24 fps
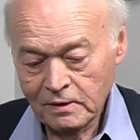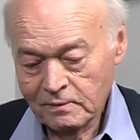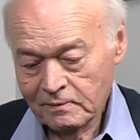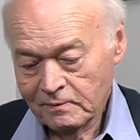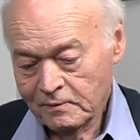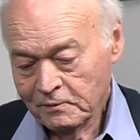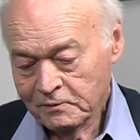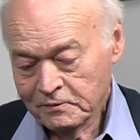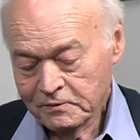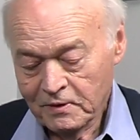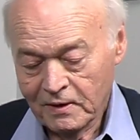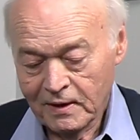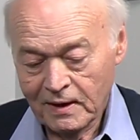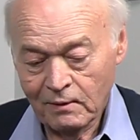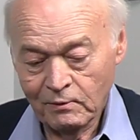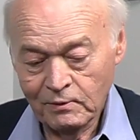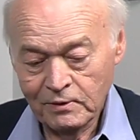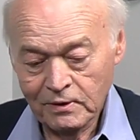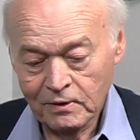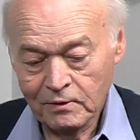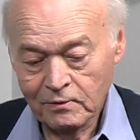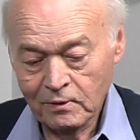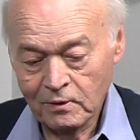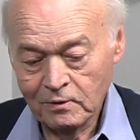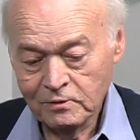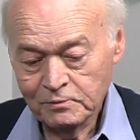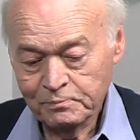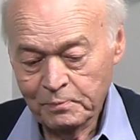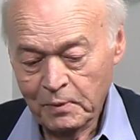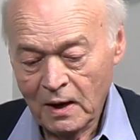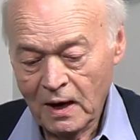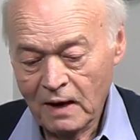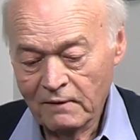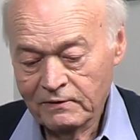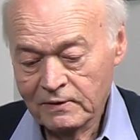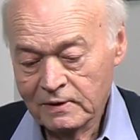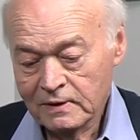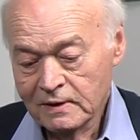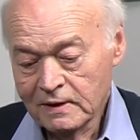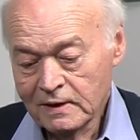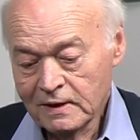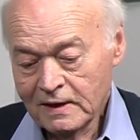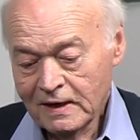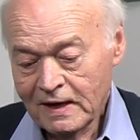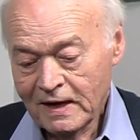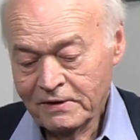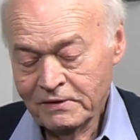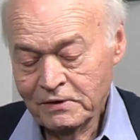You start out with your gross profit,
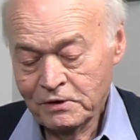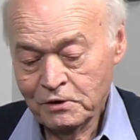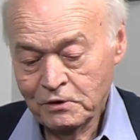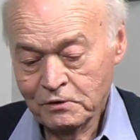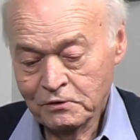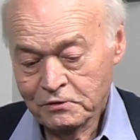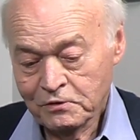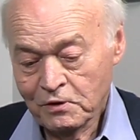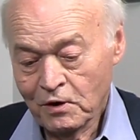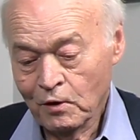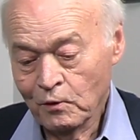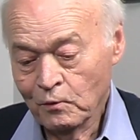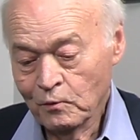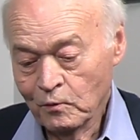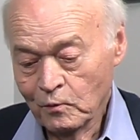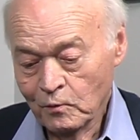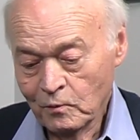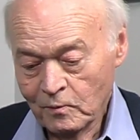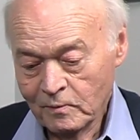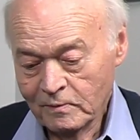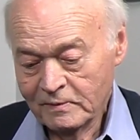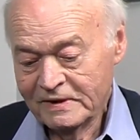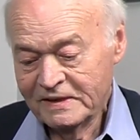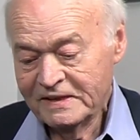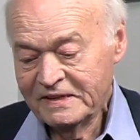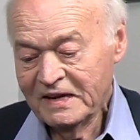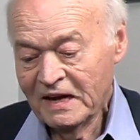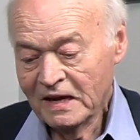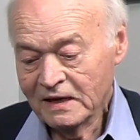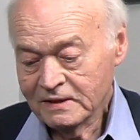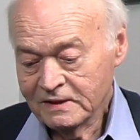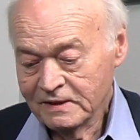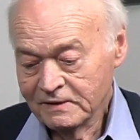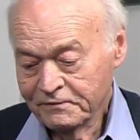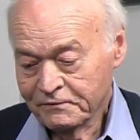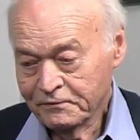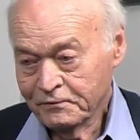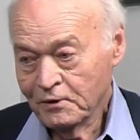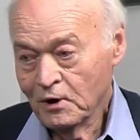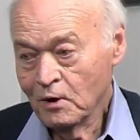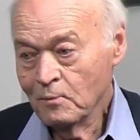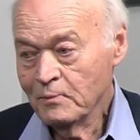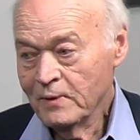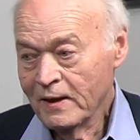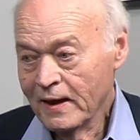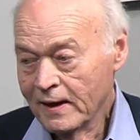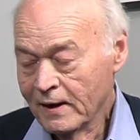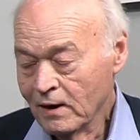and then you start deducting
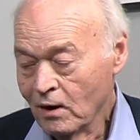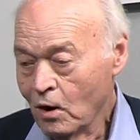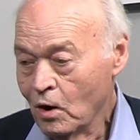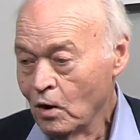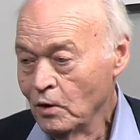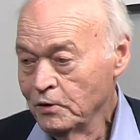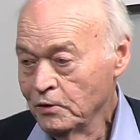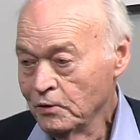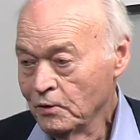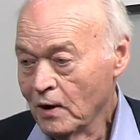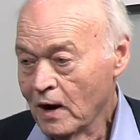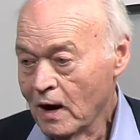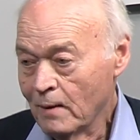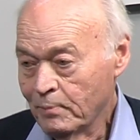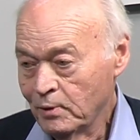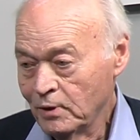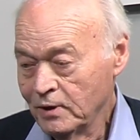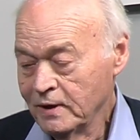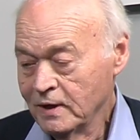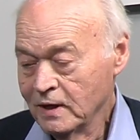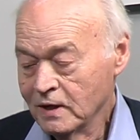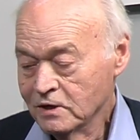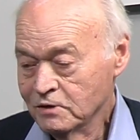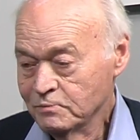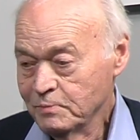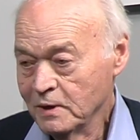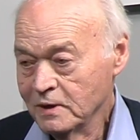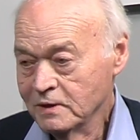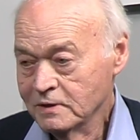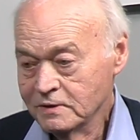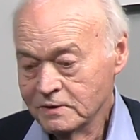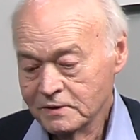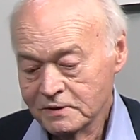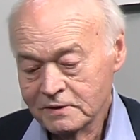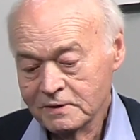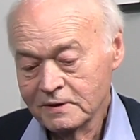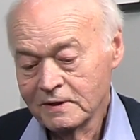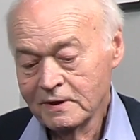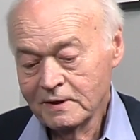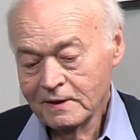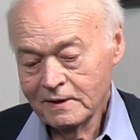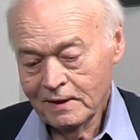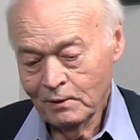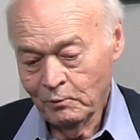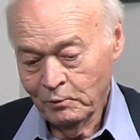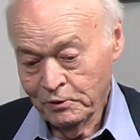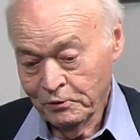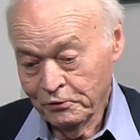from that all your operating expenses.
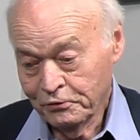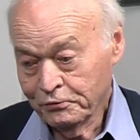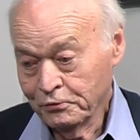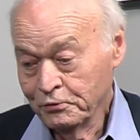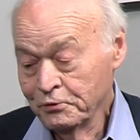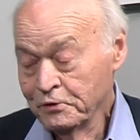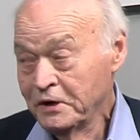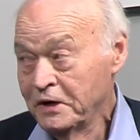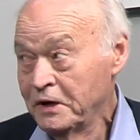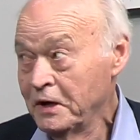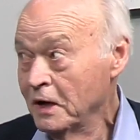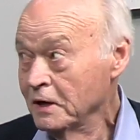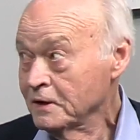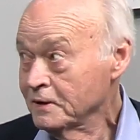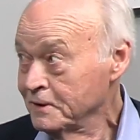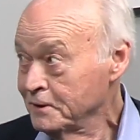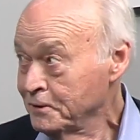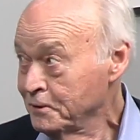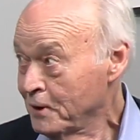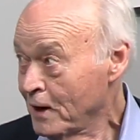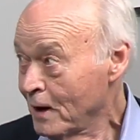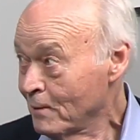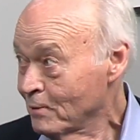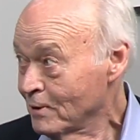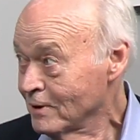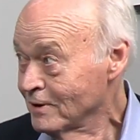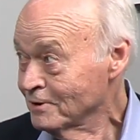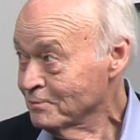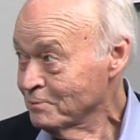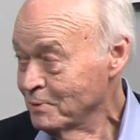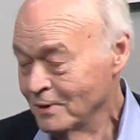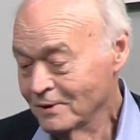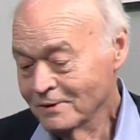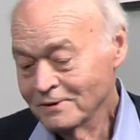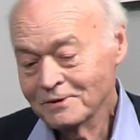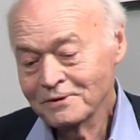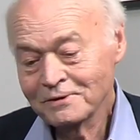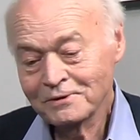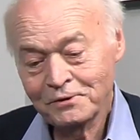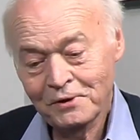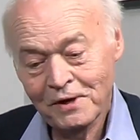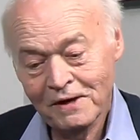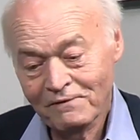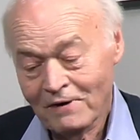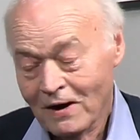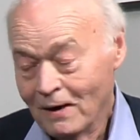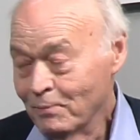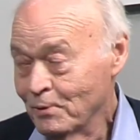And when you're through deducting your operating expenses,
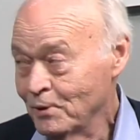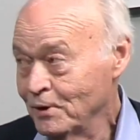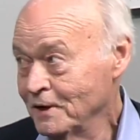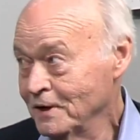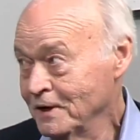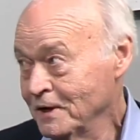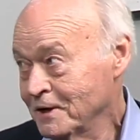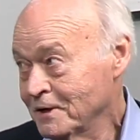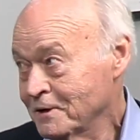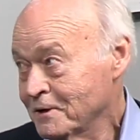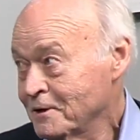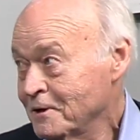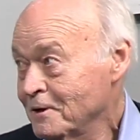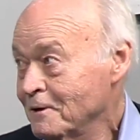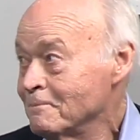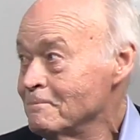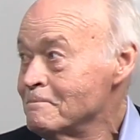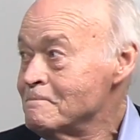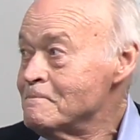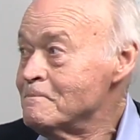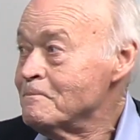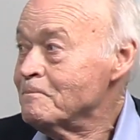you have operating income.